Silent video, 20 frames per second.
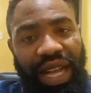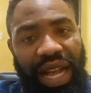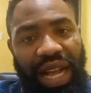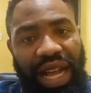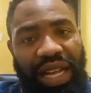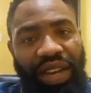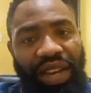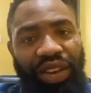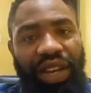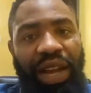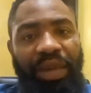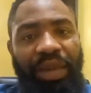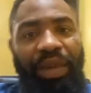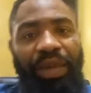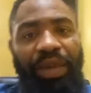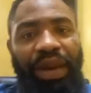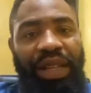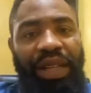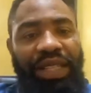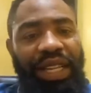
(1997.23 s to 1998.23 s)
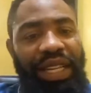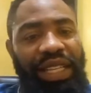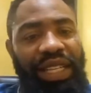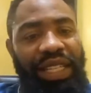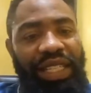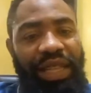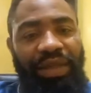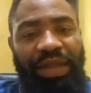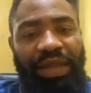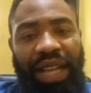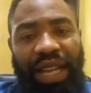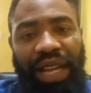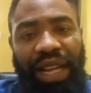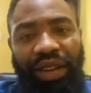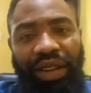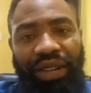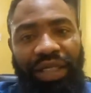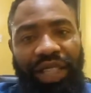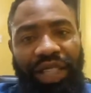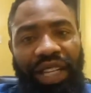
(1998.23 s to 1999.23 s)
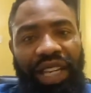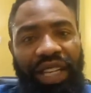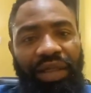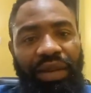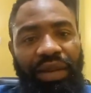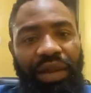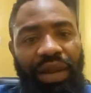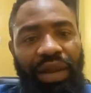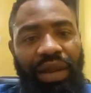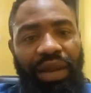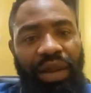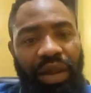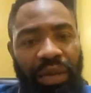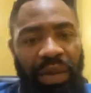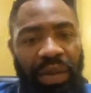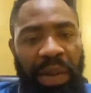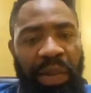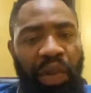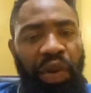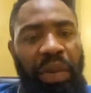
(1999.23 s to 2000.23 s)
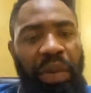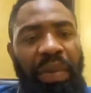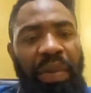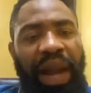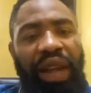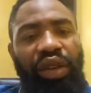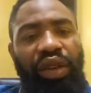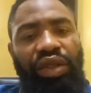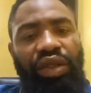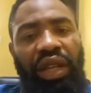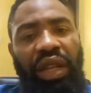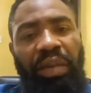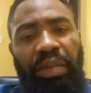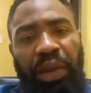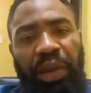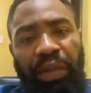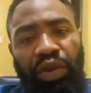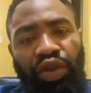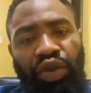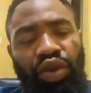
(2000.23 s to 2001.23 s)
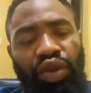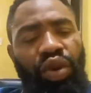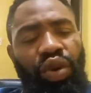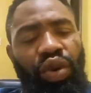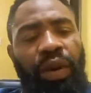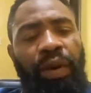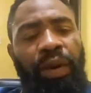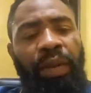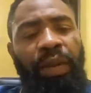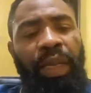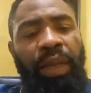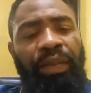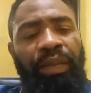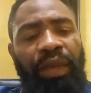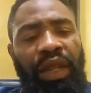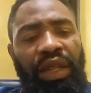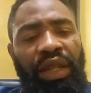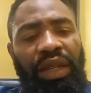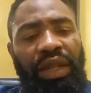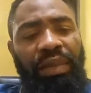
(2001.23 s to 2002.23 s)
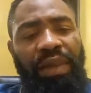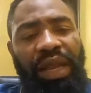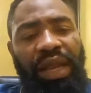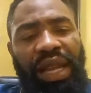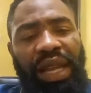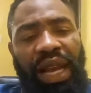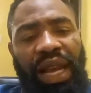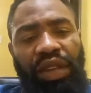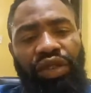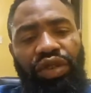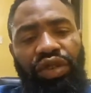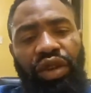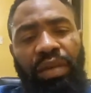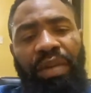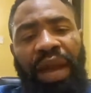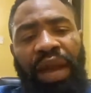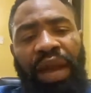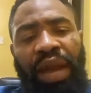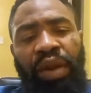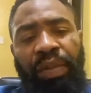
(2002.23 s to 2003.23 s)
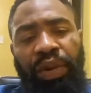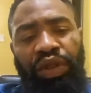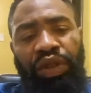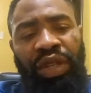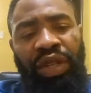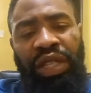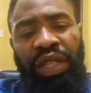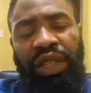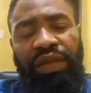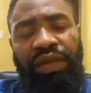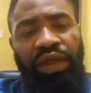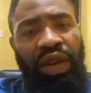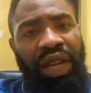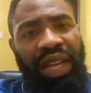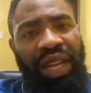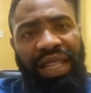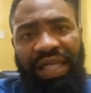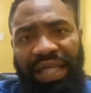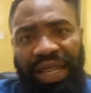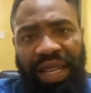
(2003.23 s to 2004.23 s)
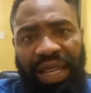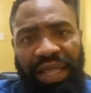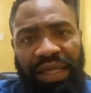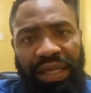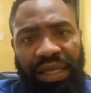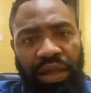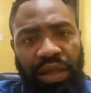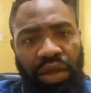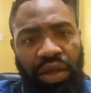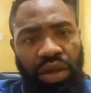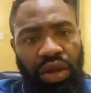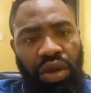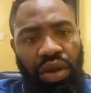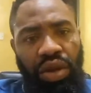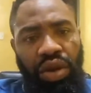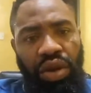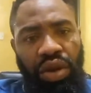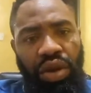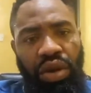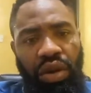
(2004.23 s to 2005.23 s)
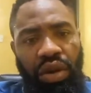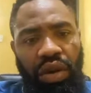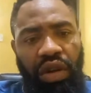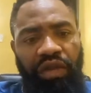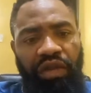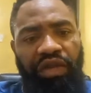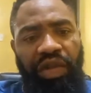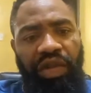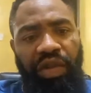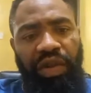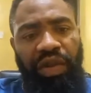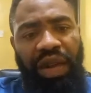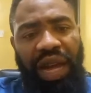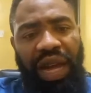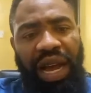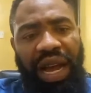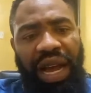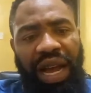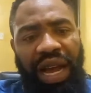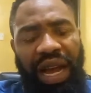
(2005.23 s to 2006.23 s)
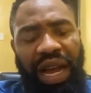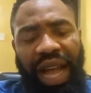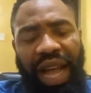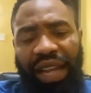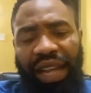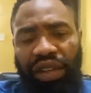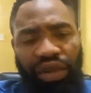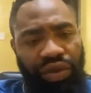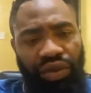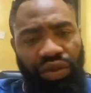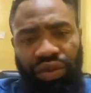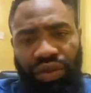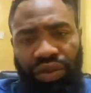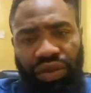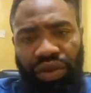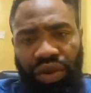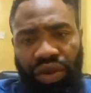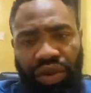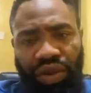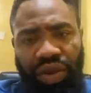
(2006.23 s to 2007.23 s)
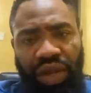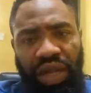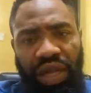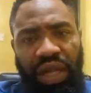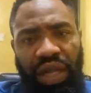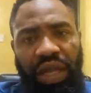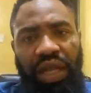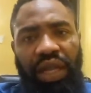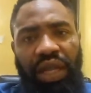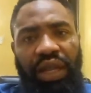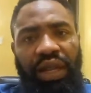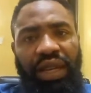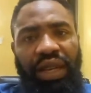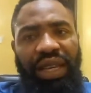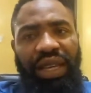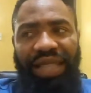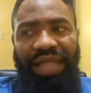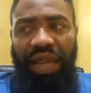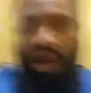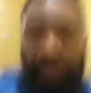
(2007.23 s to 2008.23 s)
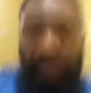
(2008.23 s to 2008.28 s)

And other people are selling the same tiger nut again. People will buy those other people. So the media should not be an opportunity for laziness of people that are idle. No. It's an